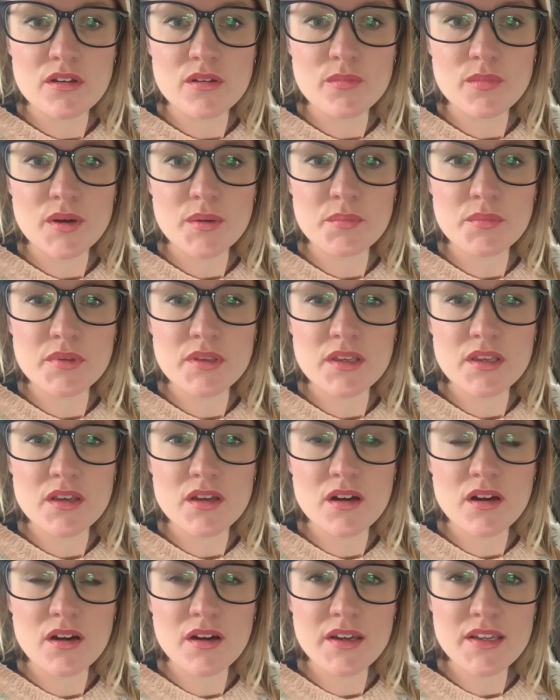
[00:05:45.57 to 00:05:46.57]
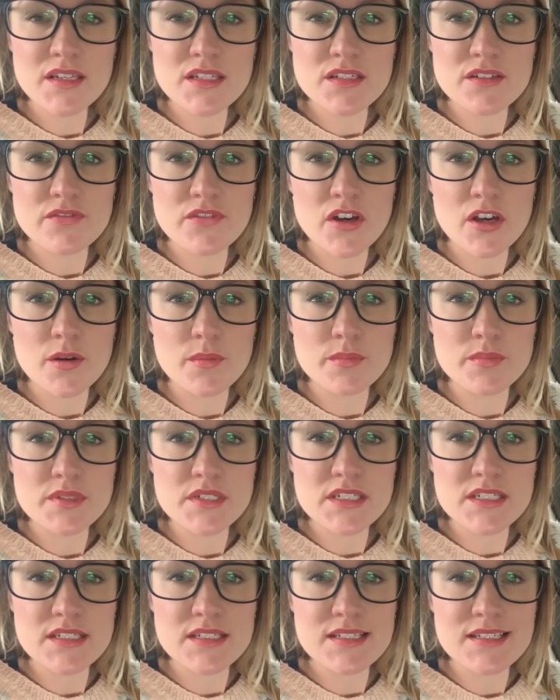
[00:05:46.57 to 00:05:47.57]
But I'm kind of up
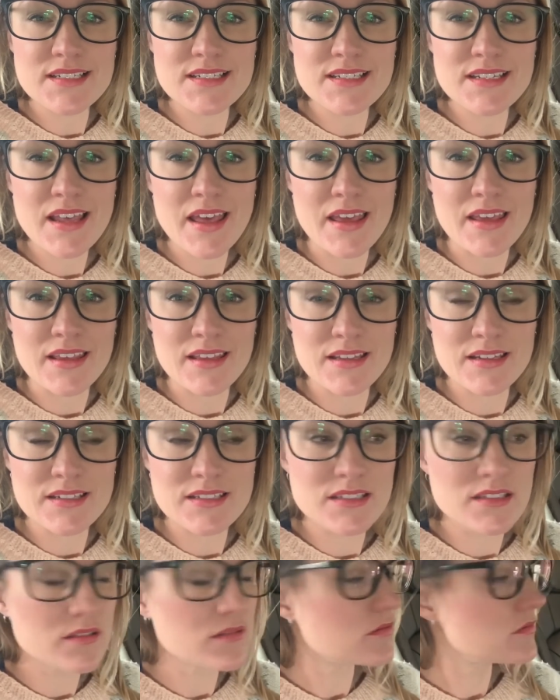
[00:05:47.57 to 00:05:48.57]
to date.